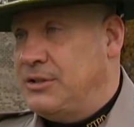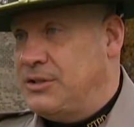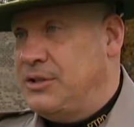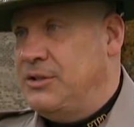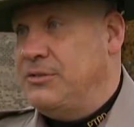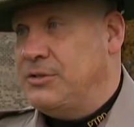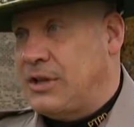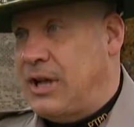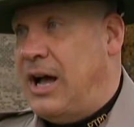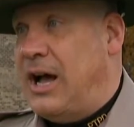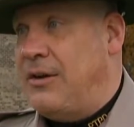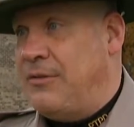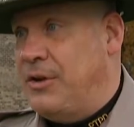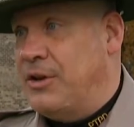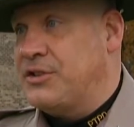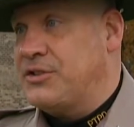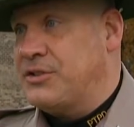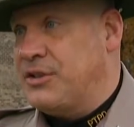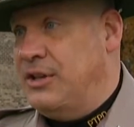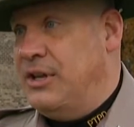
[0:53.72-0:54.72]
she was
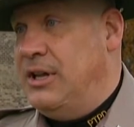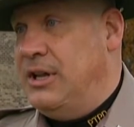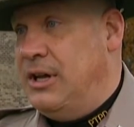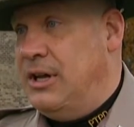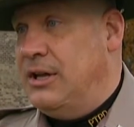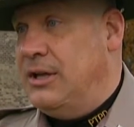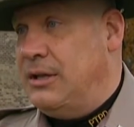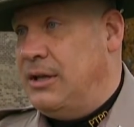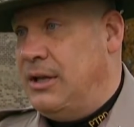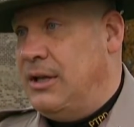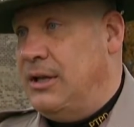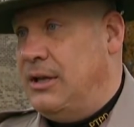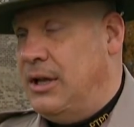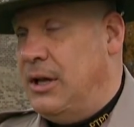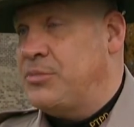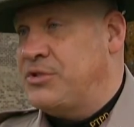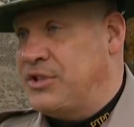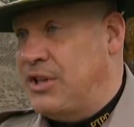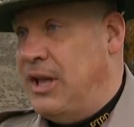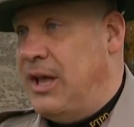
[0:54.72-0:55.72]
obviously uh,
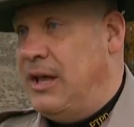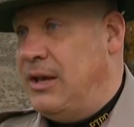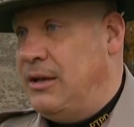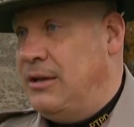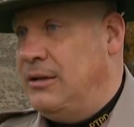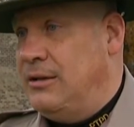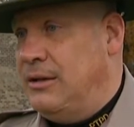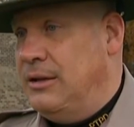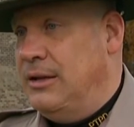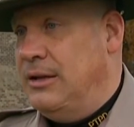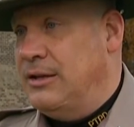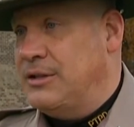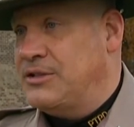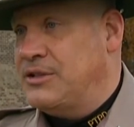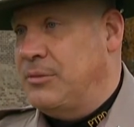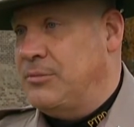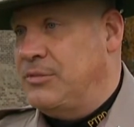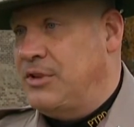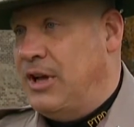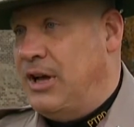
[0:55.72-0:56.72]
upset and
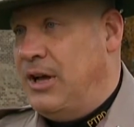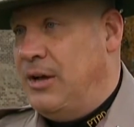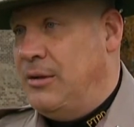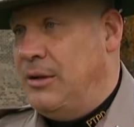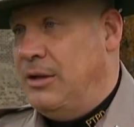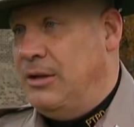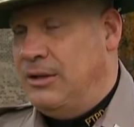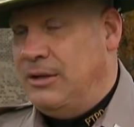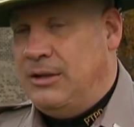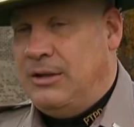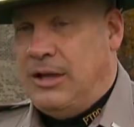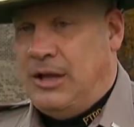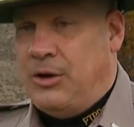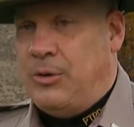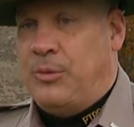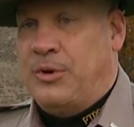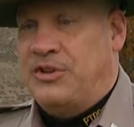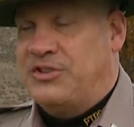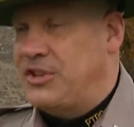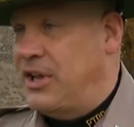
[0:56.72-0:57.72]
sometimes, I
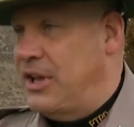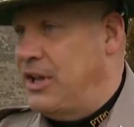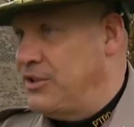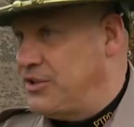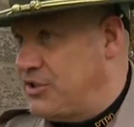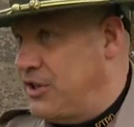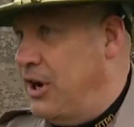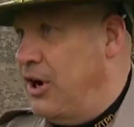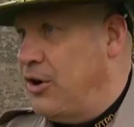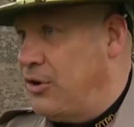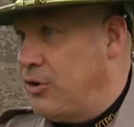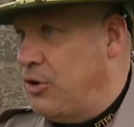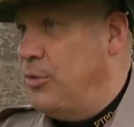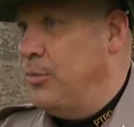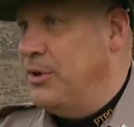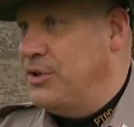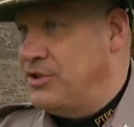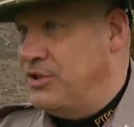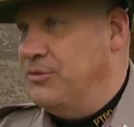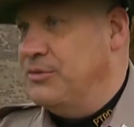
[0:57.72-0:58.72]
don't want to say hysterical,
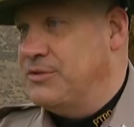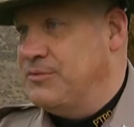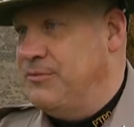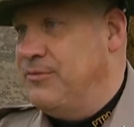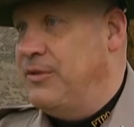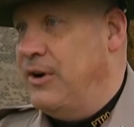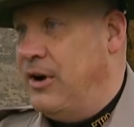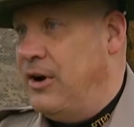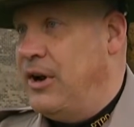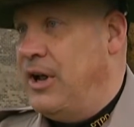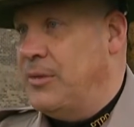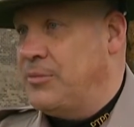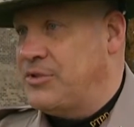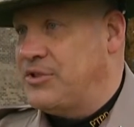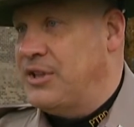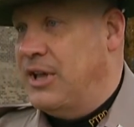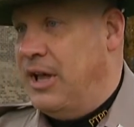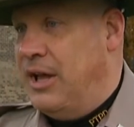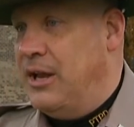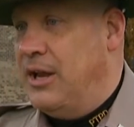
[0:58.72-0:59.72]
but she was very
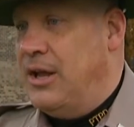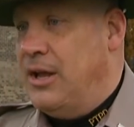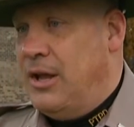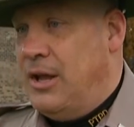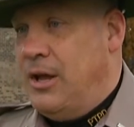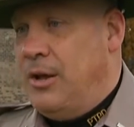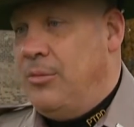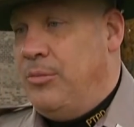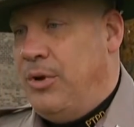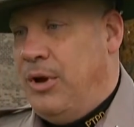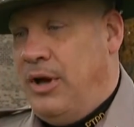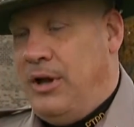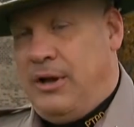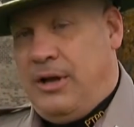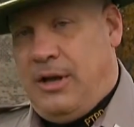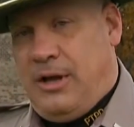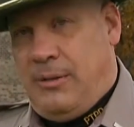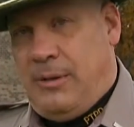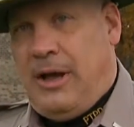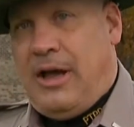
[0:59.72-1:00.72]
upset. But
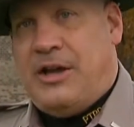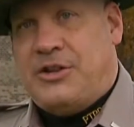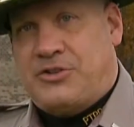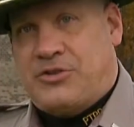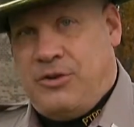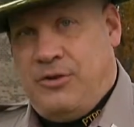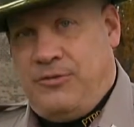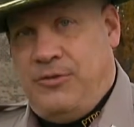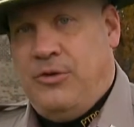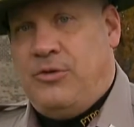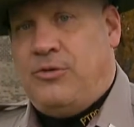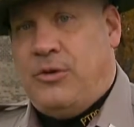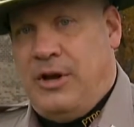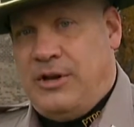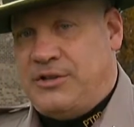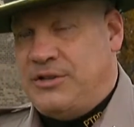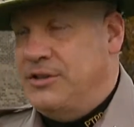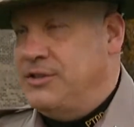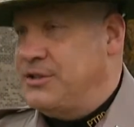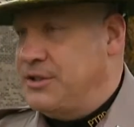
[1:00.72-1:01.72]
uh, I asked her a few
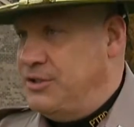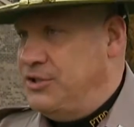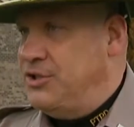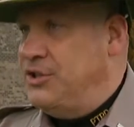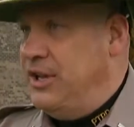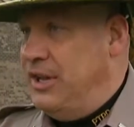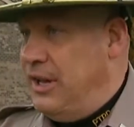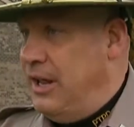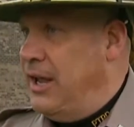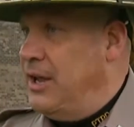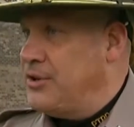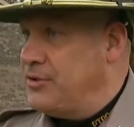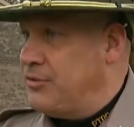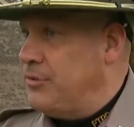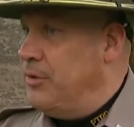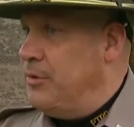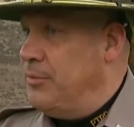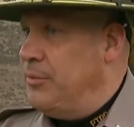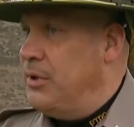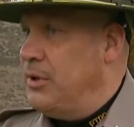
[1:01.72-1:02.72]
questions and she did
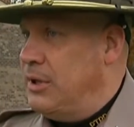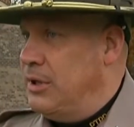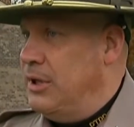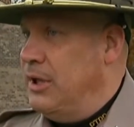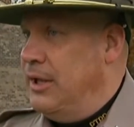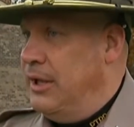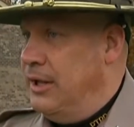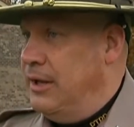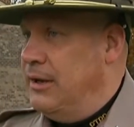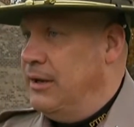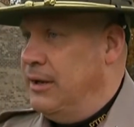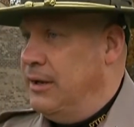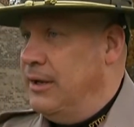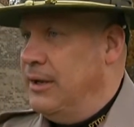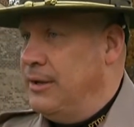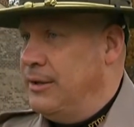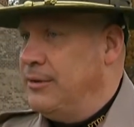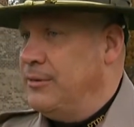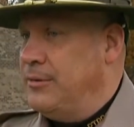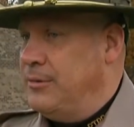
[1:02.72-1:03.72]
answer them. And
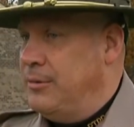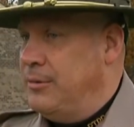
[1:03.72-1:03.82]
uh,